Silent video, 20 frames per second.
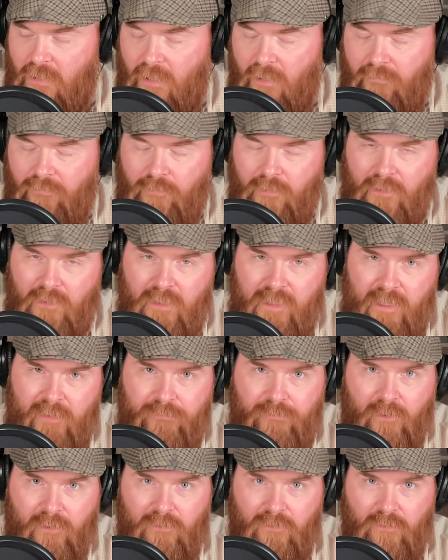of
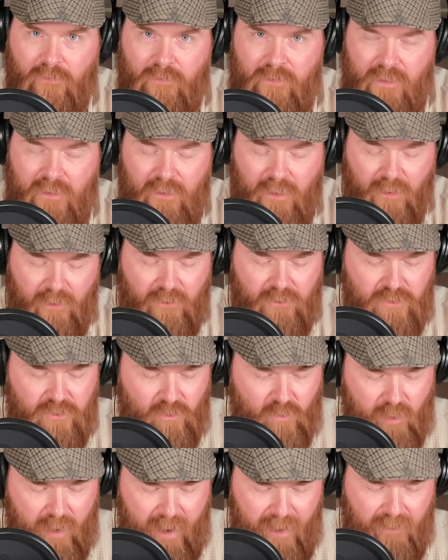relief under the Gun
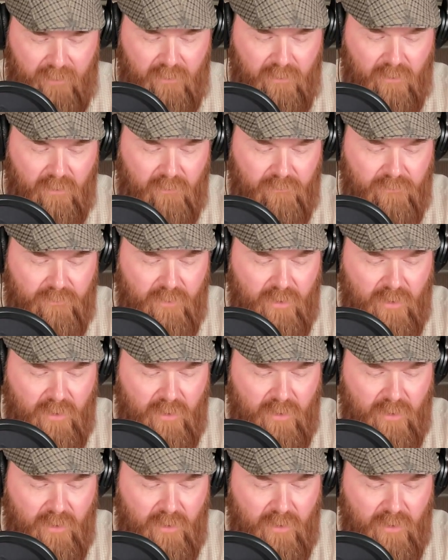Control Act of